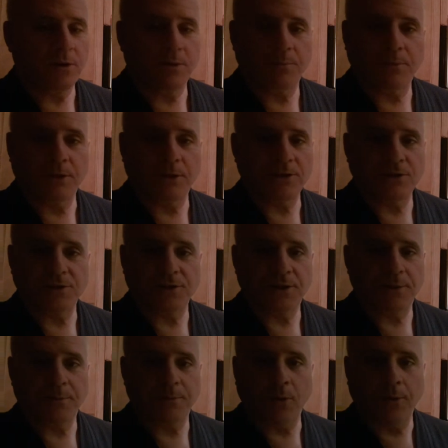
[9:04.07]
of the places that
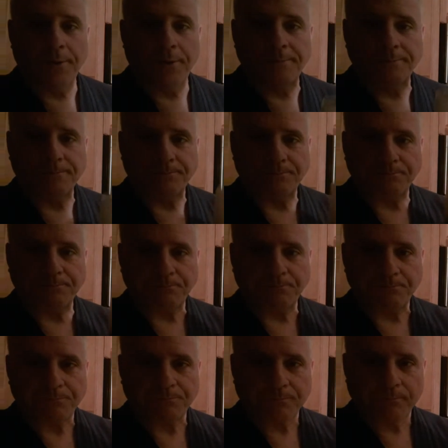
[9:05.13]
I'm going
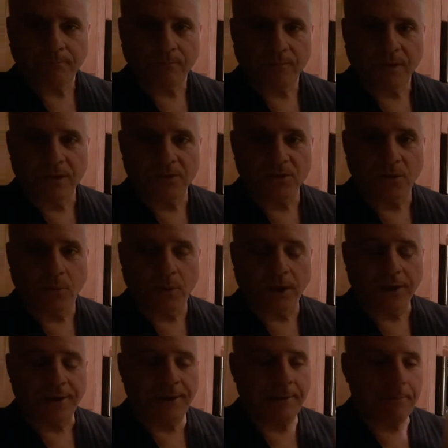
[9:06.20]
is
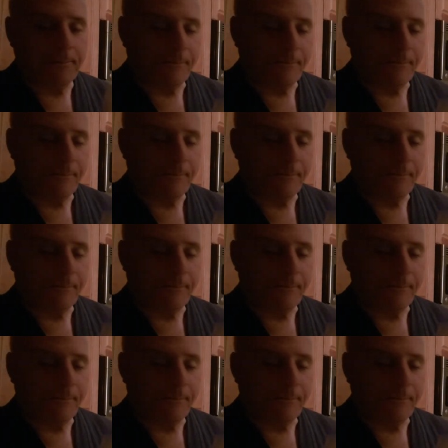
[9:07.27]
Hawaii.